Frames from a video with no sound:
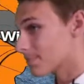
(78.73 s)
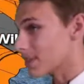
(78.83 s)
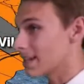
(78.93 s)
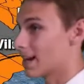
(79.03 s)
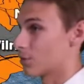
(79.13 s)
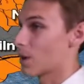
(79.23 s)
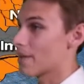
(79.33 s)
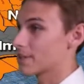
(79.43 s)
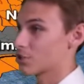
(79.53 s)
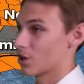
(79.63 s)
uh, around
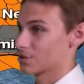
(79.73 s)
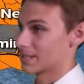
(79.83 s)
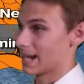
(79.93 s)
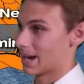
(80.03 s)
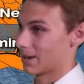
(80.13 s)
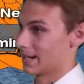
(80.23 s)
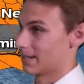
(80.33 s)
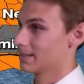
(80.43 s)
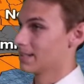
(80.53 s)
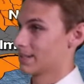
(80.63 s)
the Charleston area.
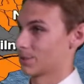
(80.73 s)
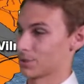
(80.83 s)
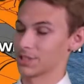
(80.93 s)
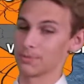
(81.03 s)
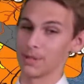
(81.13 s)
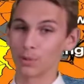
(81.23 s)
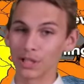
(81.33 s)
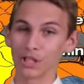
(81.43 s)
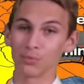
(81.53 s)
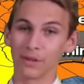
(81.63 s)
There will still be pretty
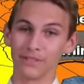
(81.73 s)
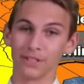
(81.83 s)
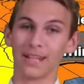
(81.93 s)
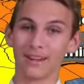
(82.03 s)
good wind field there,